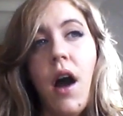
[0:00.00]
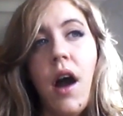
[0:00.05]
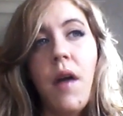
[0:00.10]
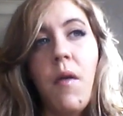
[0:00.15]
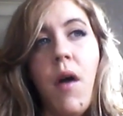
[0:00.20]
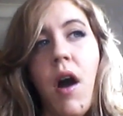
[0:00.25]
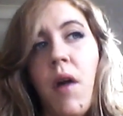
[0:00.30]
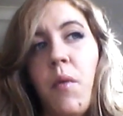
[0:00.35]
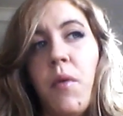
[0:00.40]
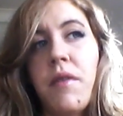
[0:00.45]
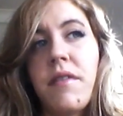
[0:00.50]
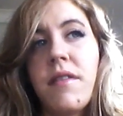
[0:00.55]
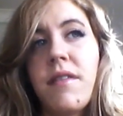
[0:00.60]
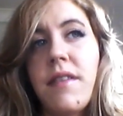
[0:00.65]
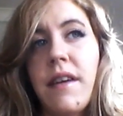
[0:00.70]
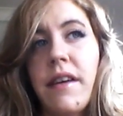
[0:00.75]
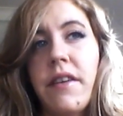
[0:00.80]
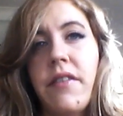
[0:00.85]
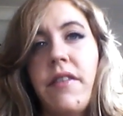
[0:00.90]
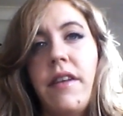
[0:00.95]
I wasn't
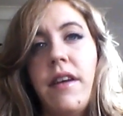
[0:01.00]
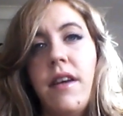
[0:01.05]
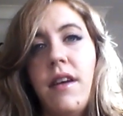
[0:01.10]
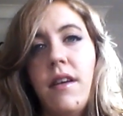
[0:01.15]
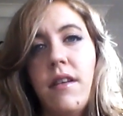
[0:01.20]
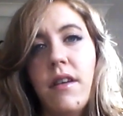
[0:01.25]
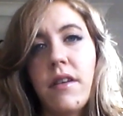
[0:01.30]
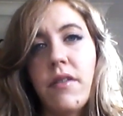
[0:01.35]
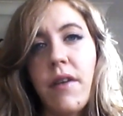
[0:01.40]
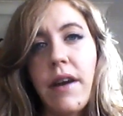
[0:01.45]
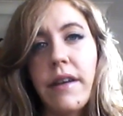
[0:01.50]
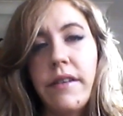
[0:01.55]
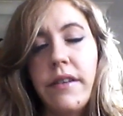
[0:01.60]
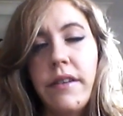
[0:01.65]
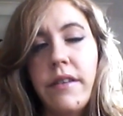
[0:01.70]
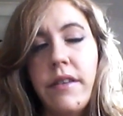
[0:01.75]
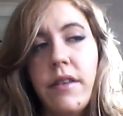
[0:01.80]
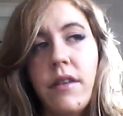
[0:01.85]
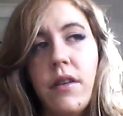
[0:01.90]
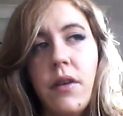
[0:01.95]
sexually
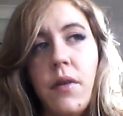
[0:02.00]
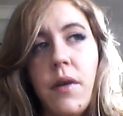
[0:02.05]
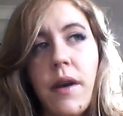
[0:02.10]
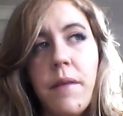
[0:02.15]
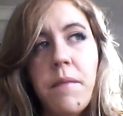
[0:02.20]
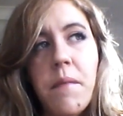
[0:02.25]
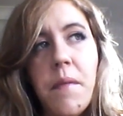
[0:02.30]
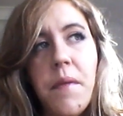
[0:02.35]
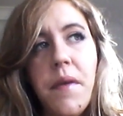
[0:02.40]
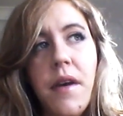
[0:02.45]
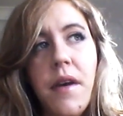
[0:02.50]
attracted to him.